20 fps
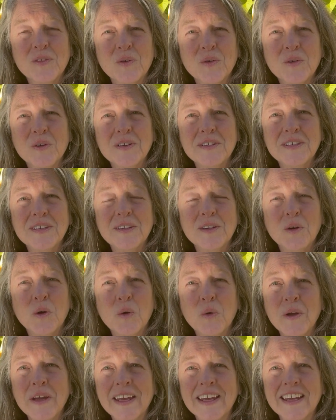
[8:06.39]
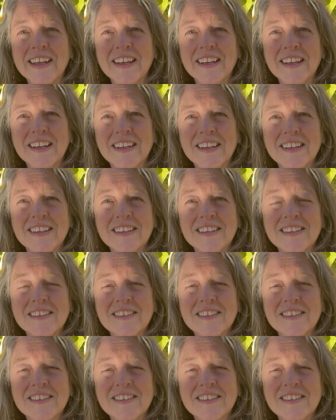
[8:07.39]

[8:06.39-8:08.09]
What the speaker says: or did it quicken?